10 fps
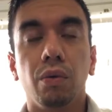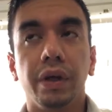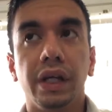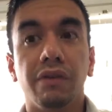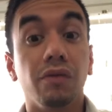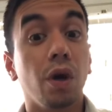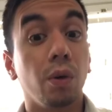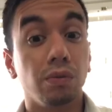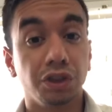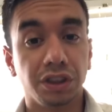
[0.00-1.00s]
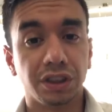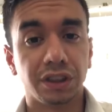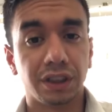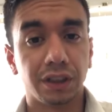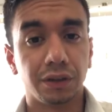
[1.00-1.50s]
we have known
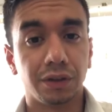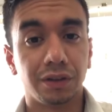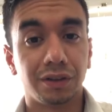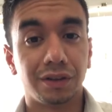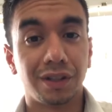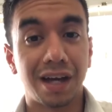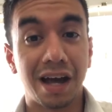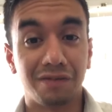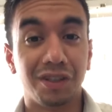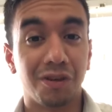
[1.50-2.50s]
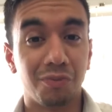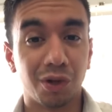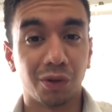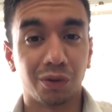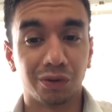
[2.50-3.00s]
Jesus to have done
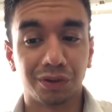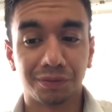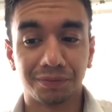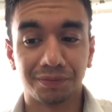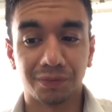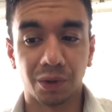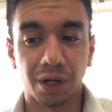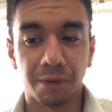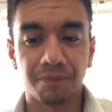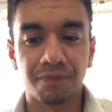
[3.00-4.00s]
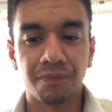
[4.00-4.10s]
miracles. Okay?